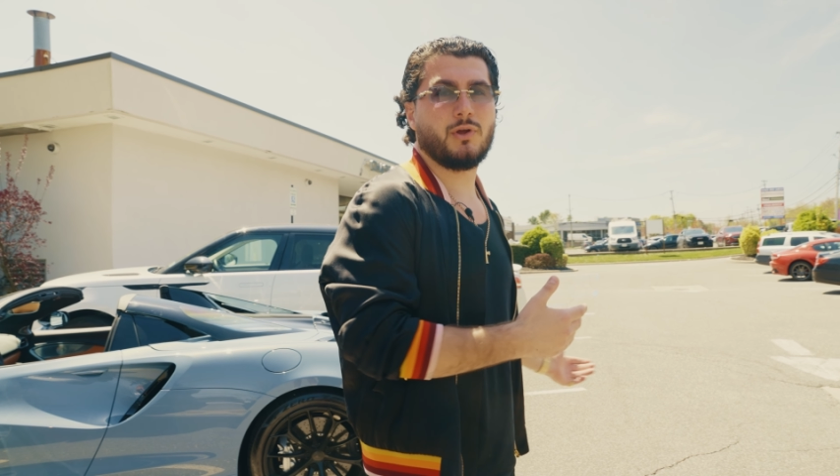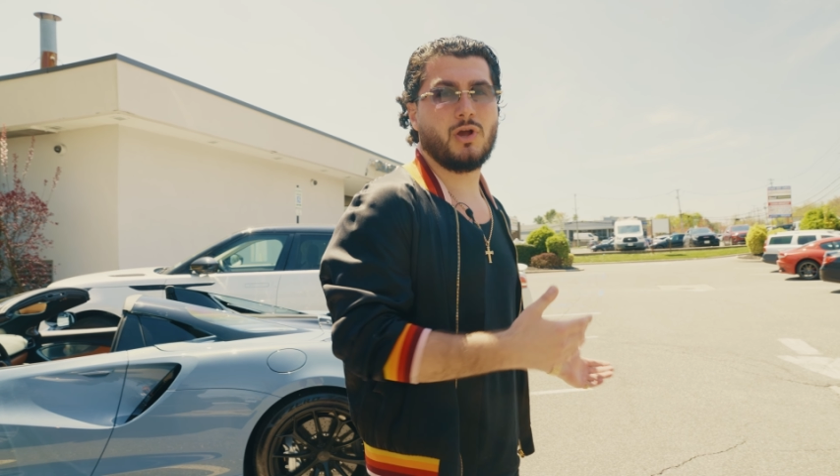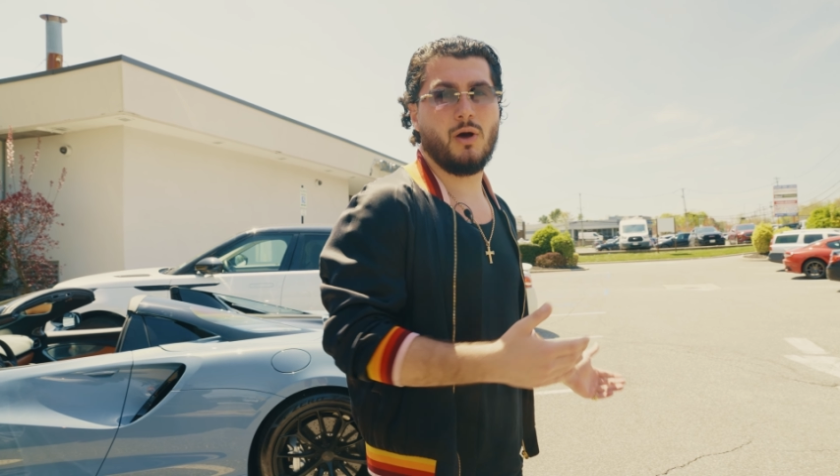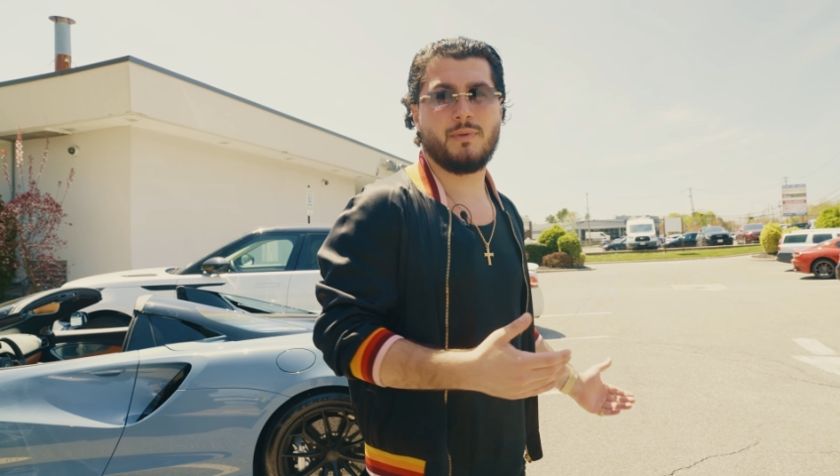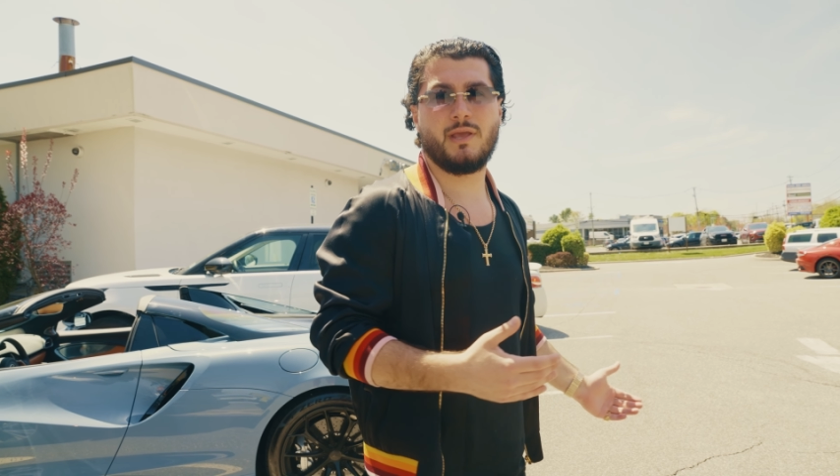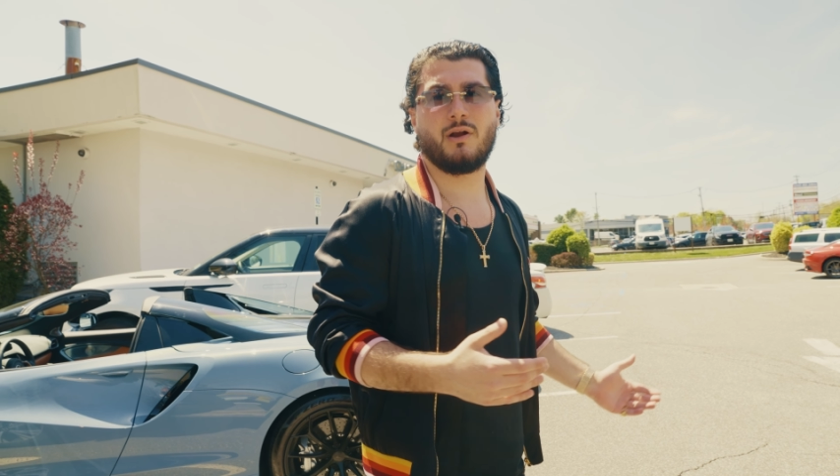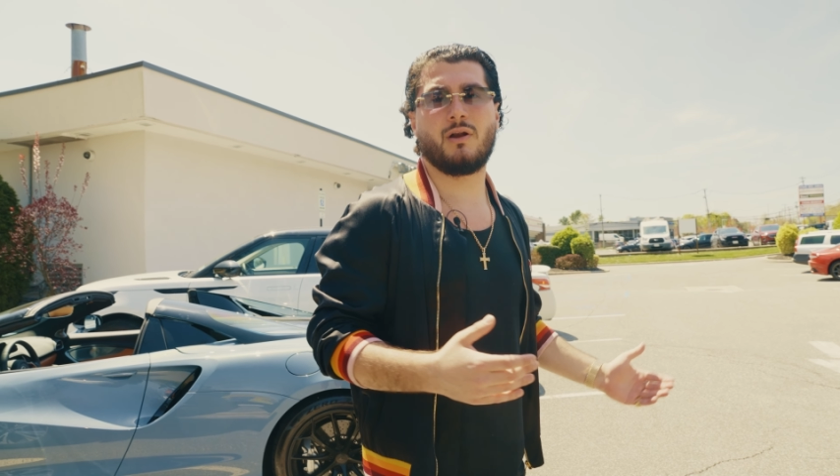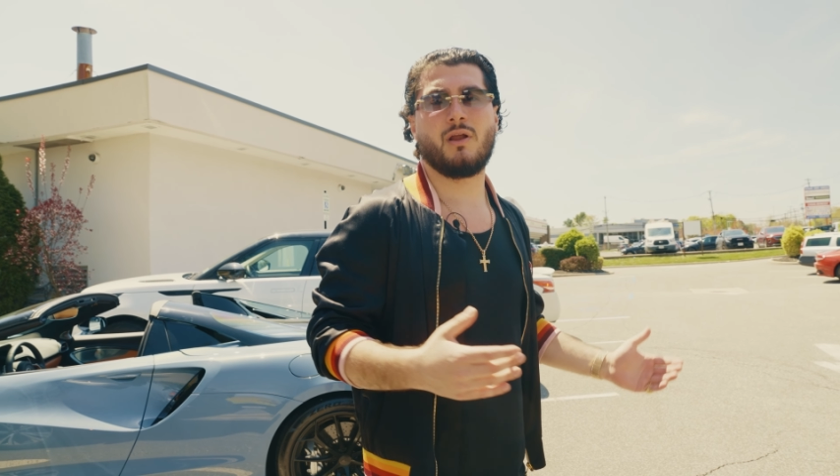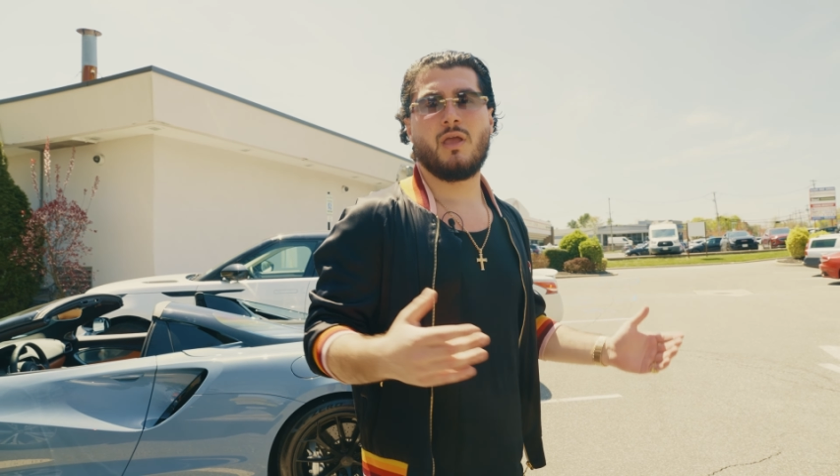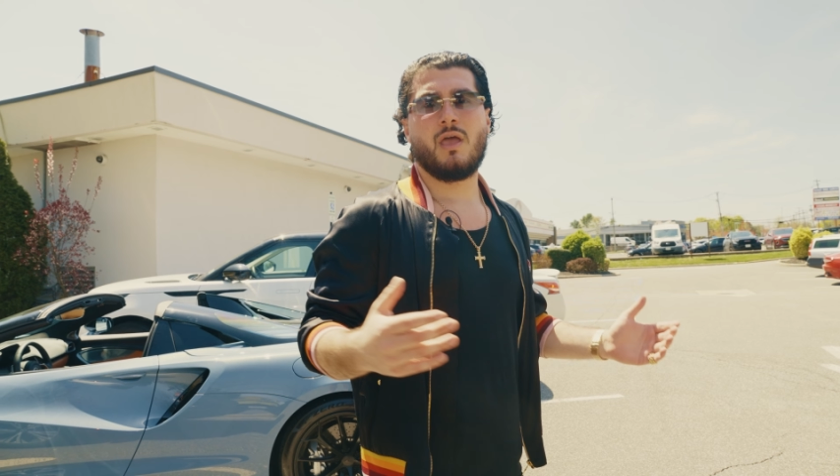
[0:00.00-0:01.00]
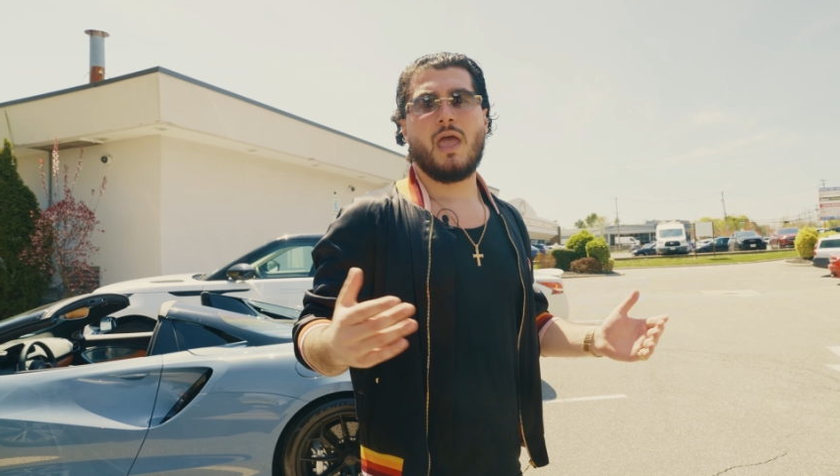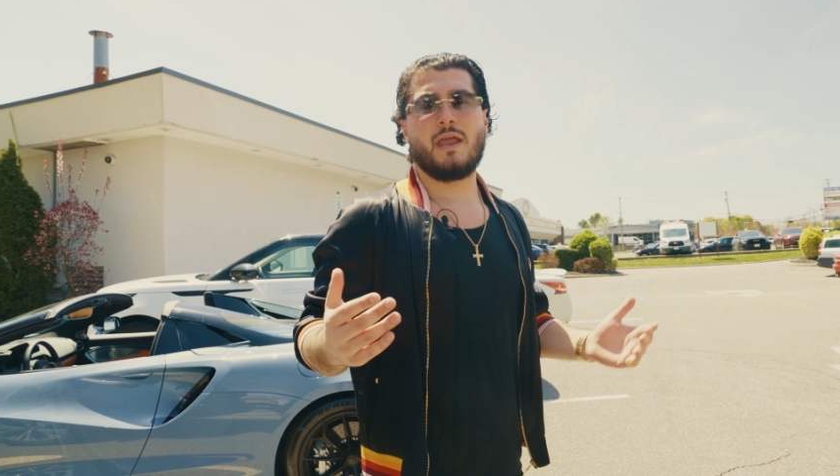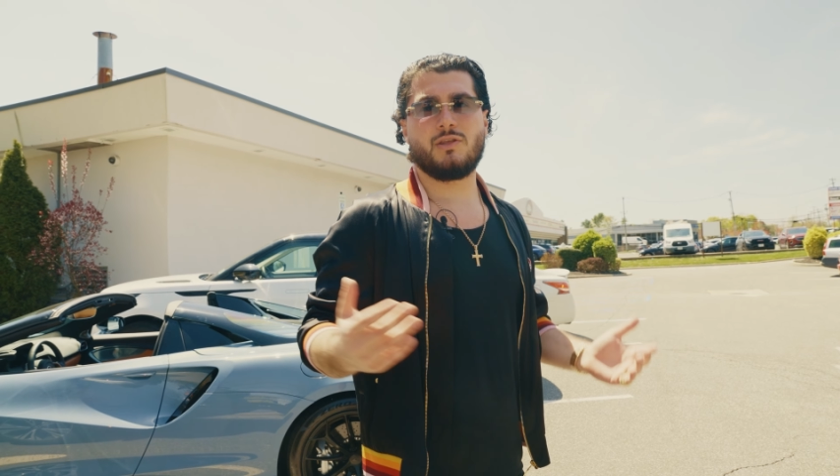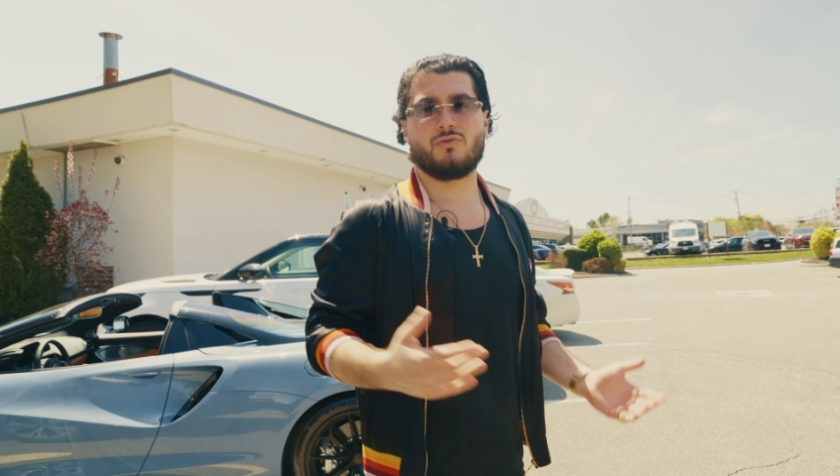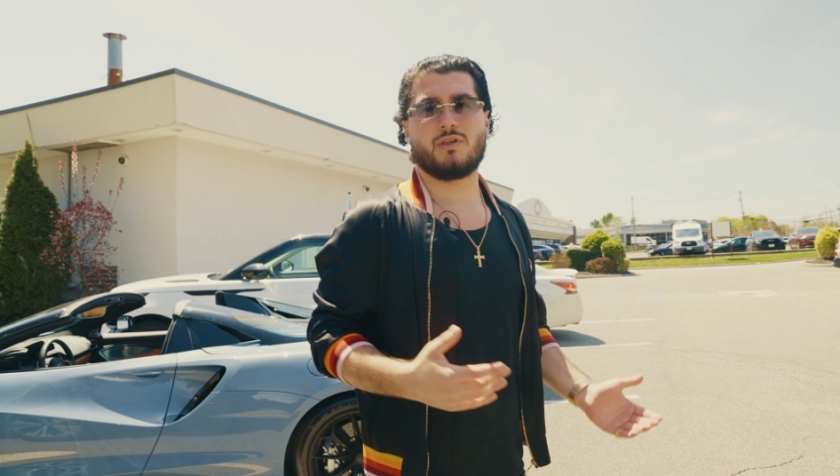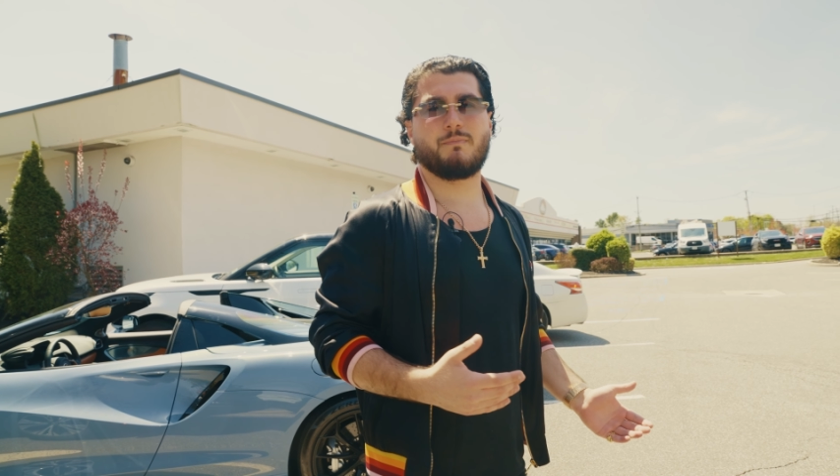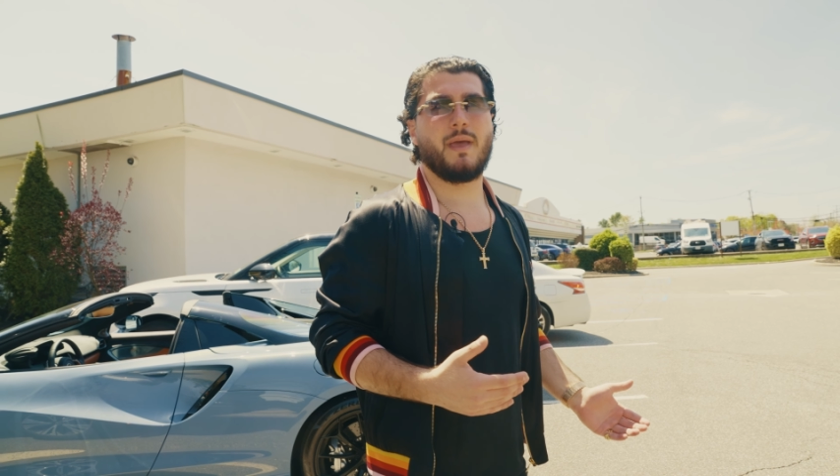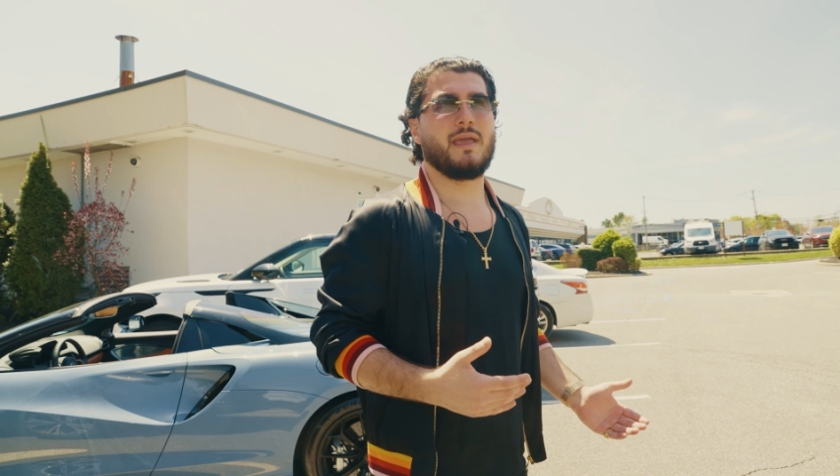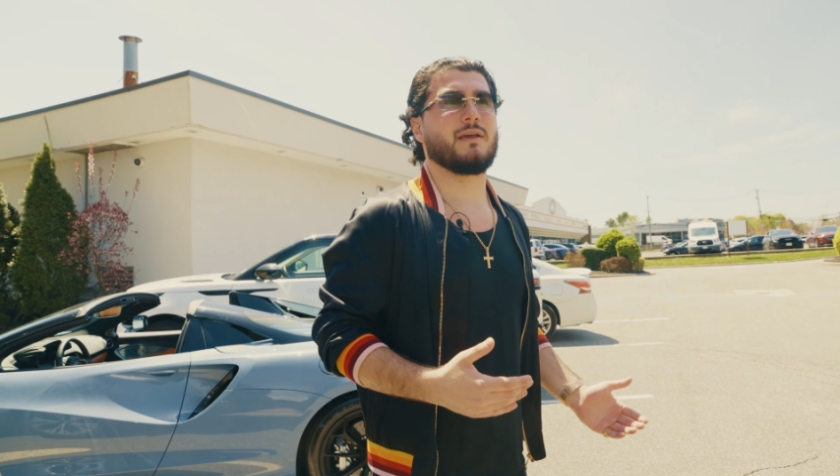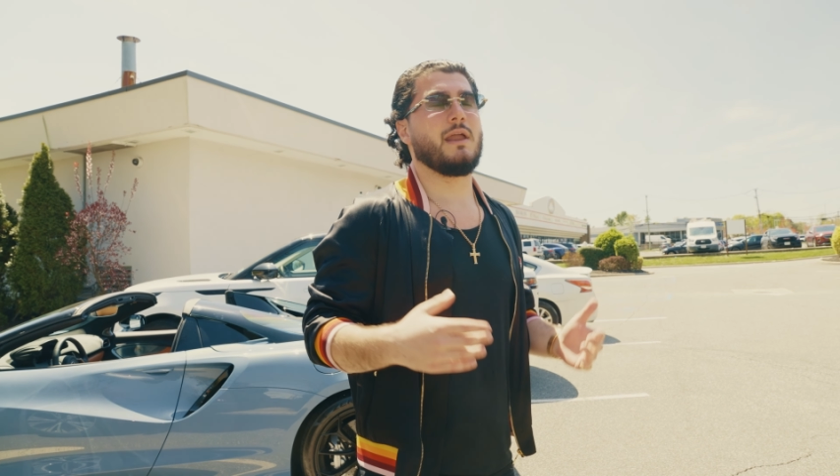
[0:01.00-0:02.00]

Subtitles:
to come here and use this bank.